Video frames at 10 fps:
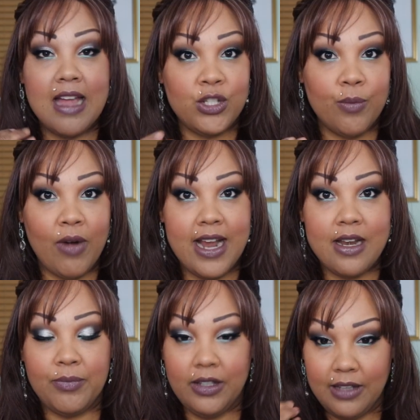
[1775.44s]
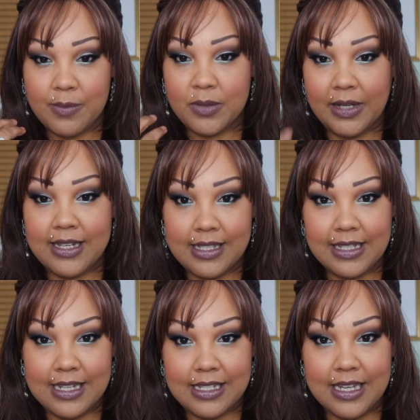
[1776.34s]
And to brighten up the lips, because
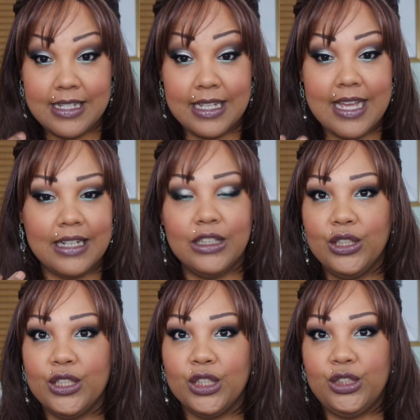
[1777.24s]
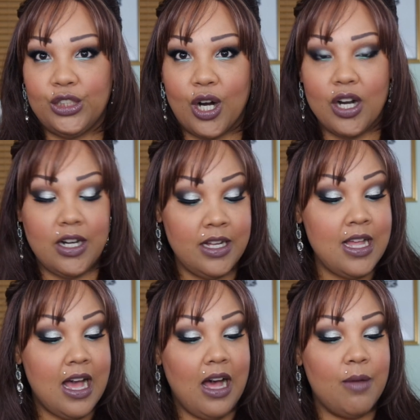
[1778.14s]
it did get a little dark,
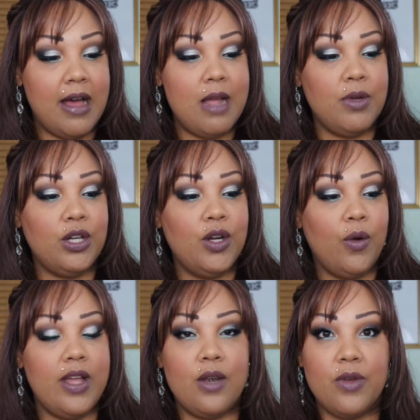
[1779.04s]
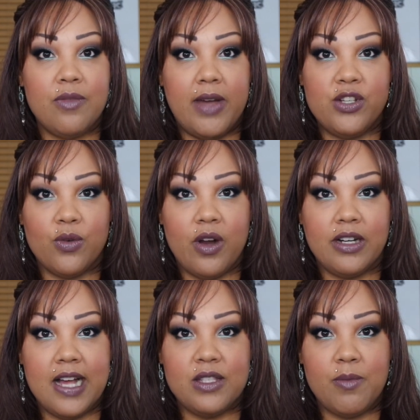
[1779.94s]
I am going to go in with my
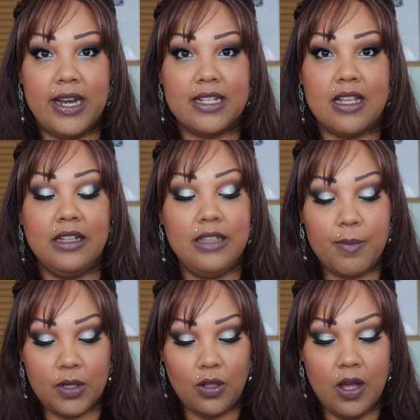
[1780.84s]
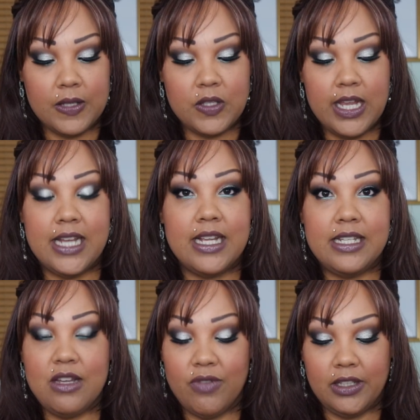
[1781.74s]
Gerard Cosmetics lip gloss in
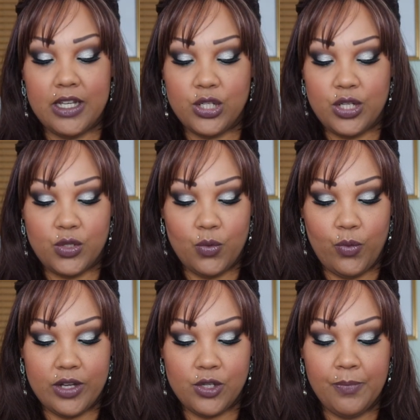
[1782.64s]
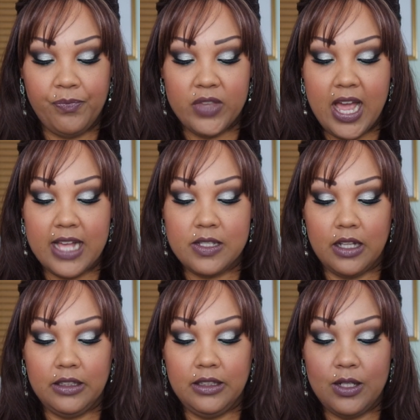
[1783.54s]
Divalicious, which has
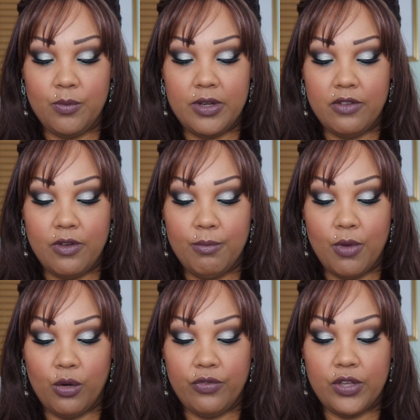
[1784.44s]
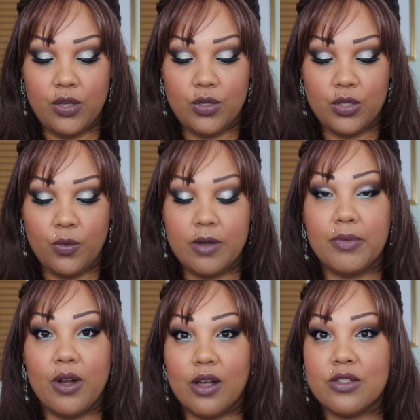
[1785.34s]
a little bit of a mauve hue to it,
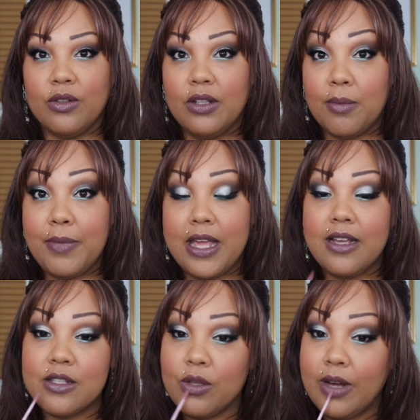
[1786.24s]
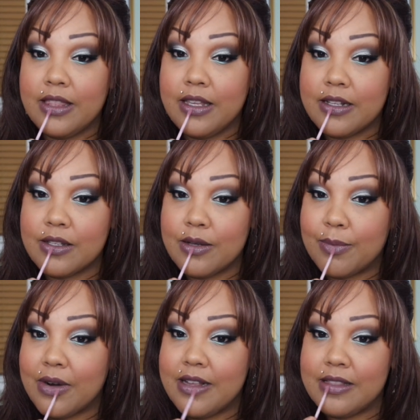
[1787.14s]
but also a little pink, so I think it's going
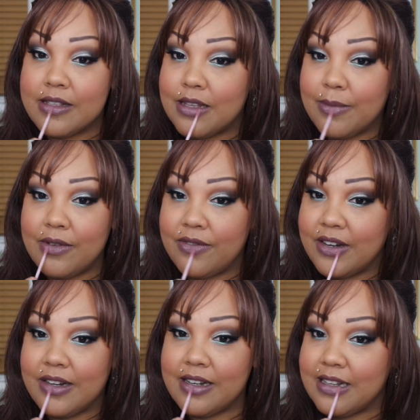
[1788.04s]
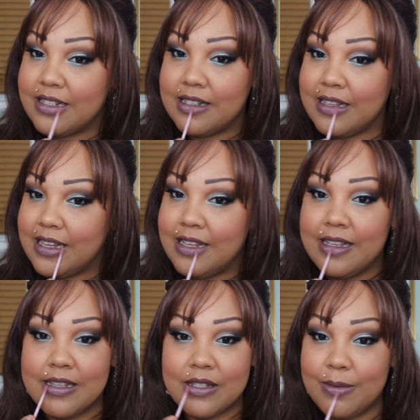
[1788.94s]
to brighten this up very nicely.
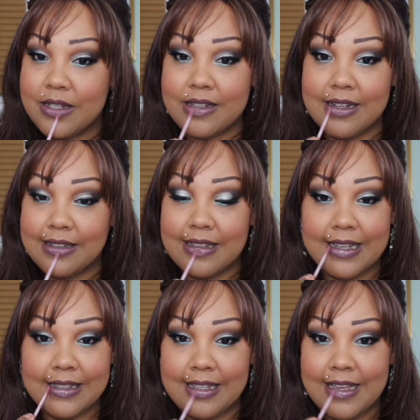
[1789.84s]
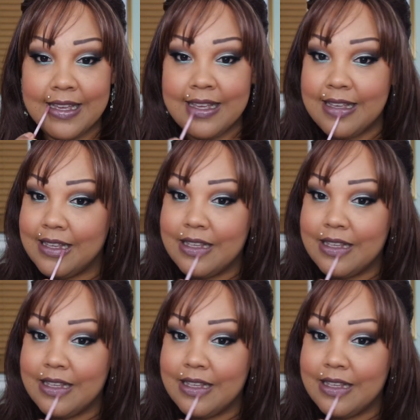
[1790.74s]
So I'm just going to lightly